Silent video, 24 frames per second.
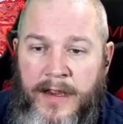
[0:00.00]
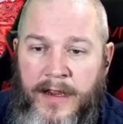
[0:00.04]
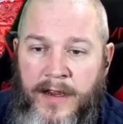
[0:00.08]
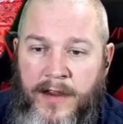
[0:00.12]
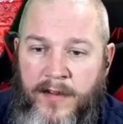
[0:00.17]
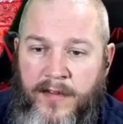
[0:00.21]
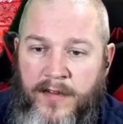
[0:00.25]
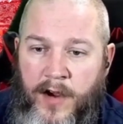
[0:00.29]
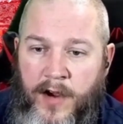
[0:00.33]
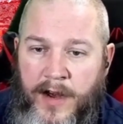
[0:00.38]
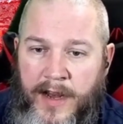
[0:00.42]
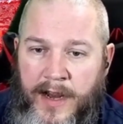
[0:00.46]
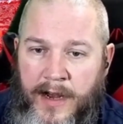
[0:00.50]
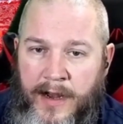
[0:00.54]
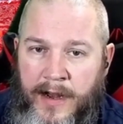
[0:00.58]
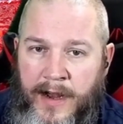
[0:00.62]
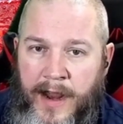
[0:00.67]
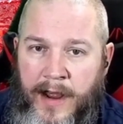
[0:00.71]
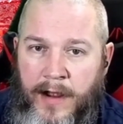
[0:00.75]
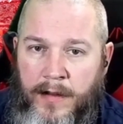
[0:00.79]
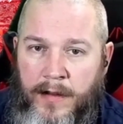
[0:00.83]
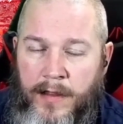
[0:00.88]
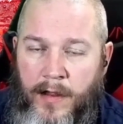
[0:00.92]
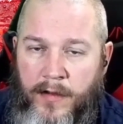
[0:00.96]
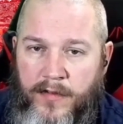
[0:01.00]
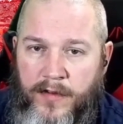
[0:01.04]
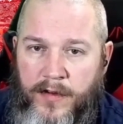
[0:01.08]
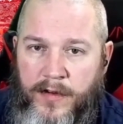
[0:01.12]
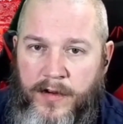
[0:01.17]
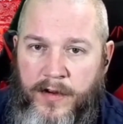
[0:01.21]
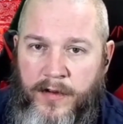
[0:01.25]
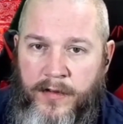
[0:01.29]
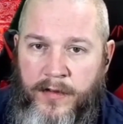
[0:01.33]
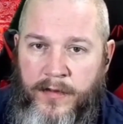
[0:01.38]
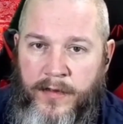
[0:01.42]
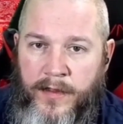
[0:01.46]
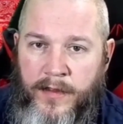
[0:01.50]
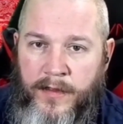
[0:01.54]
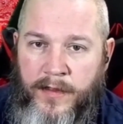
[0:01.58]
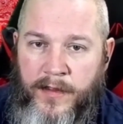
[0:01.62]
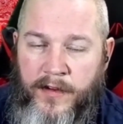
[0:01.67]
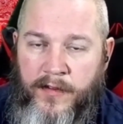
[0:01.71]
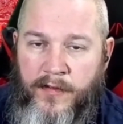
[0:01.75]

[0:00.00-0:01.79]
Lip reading: You start getting down closer to the